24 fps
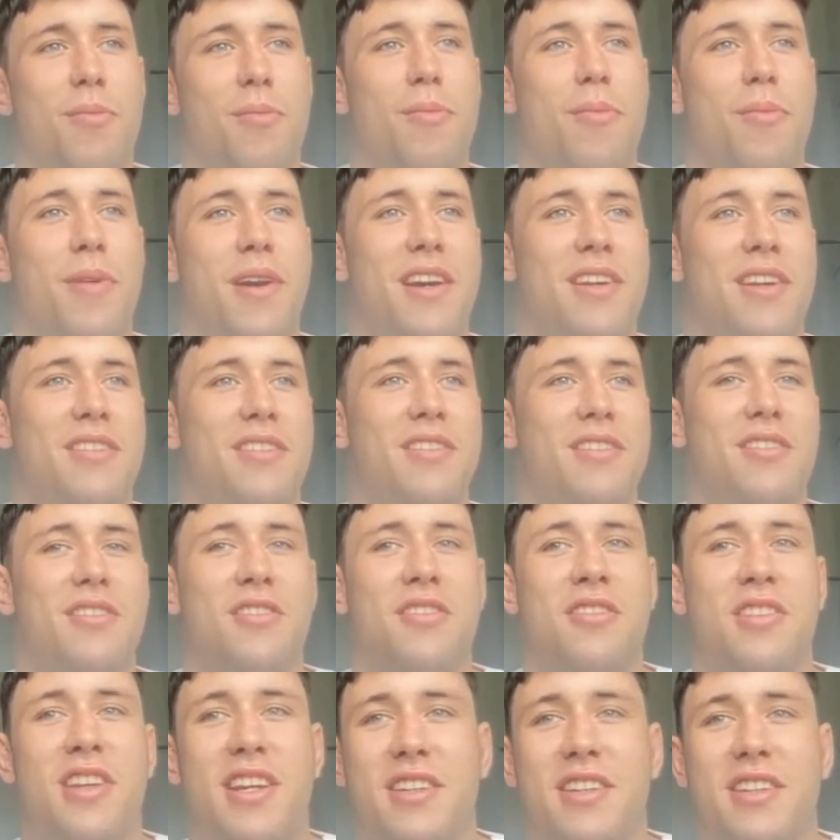Best
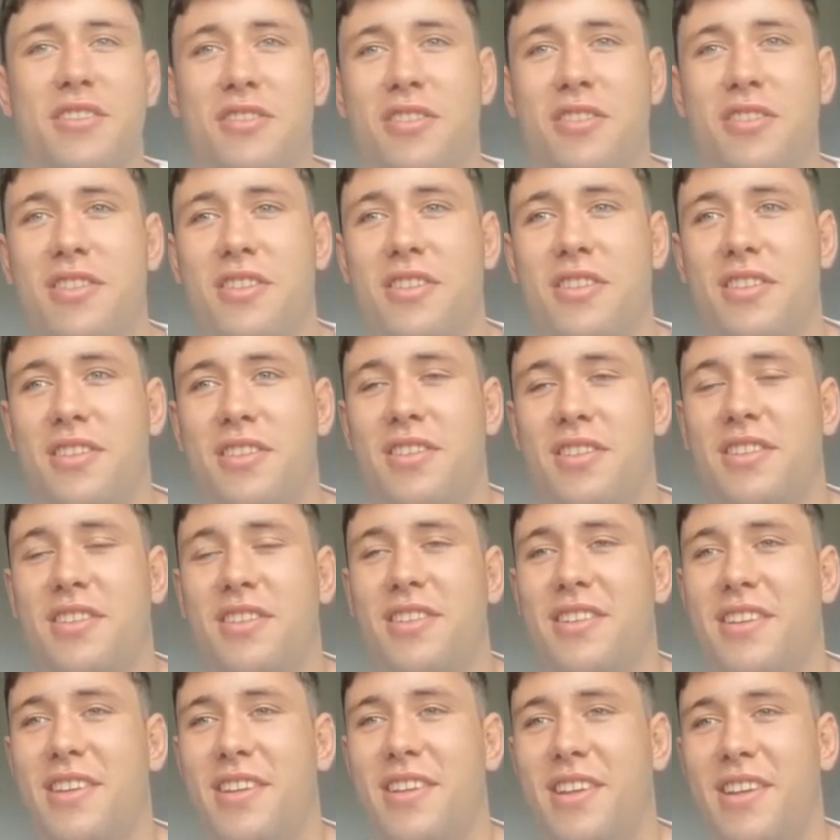6,
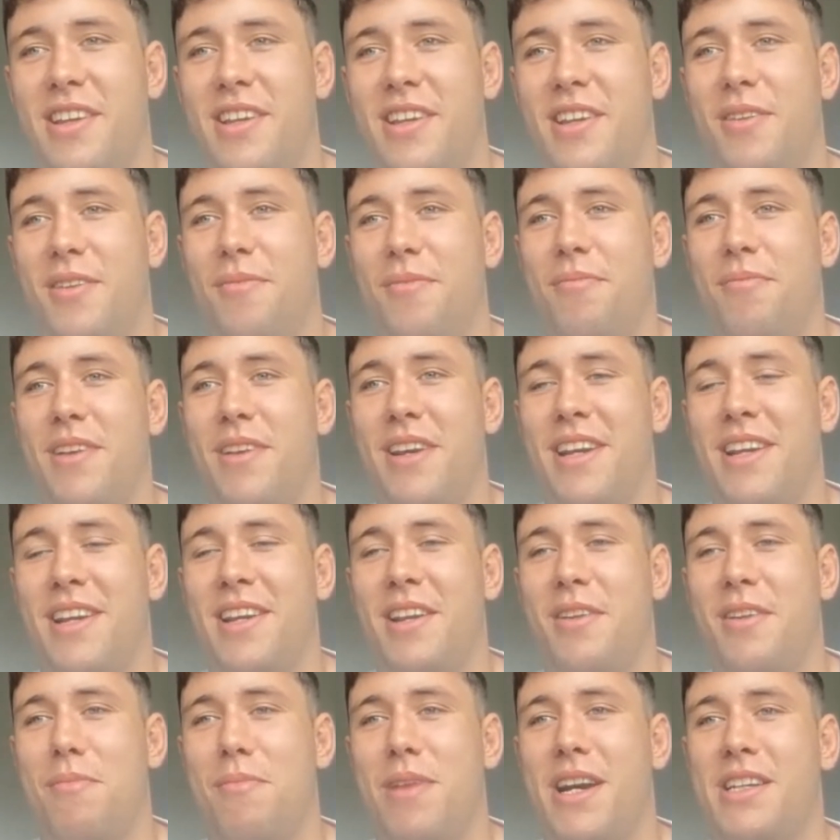I
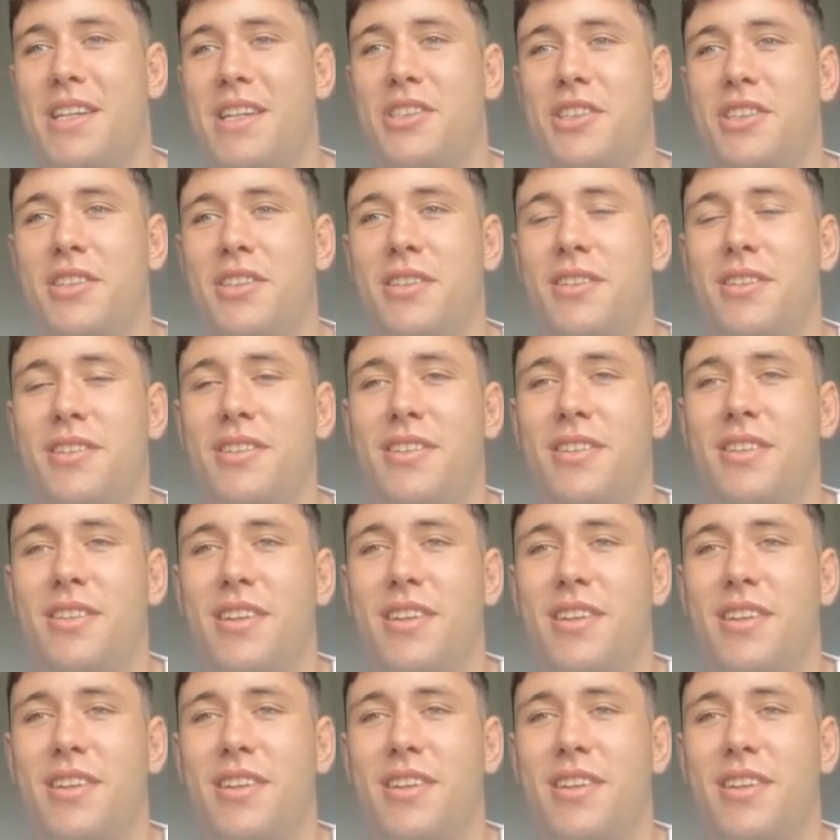can imagine.